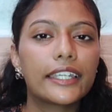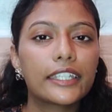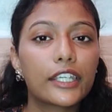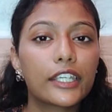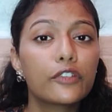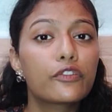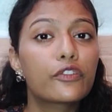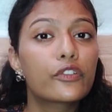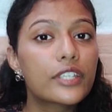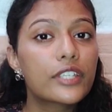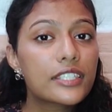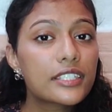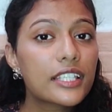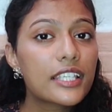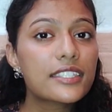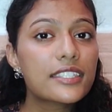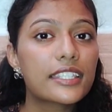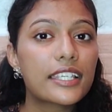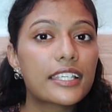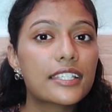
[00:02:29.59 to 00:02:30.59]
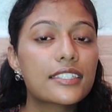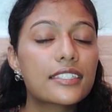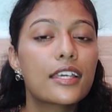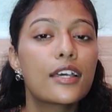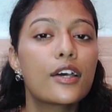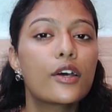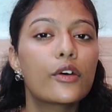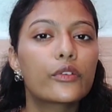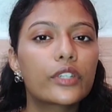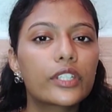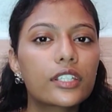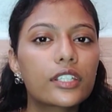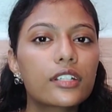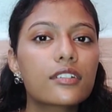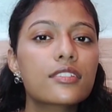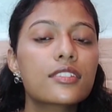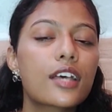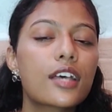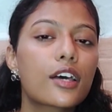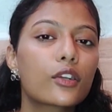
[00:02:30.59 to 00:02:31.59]
And if risk is less,
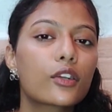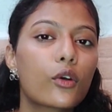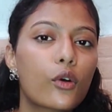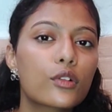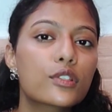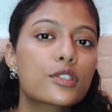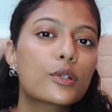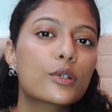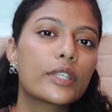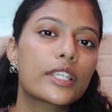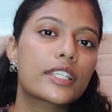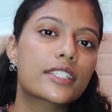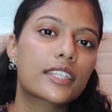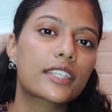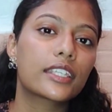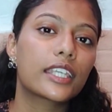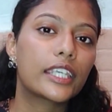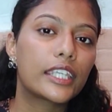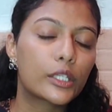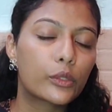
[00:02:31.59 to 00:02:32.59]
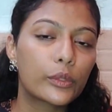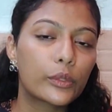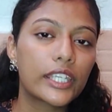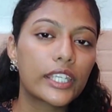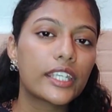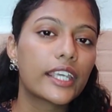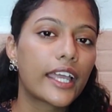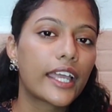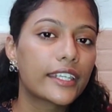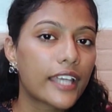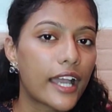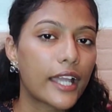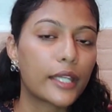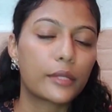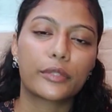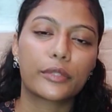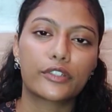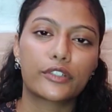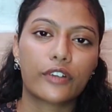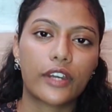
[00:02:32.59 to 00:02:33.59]
returns are also less than equity and
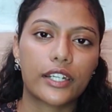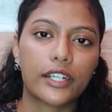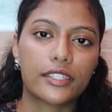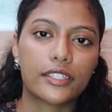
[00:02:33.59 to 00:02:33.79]
hybrid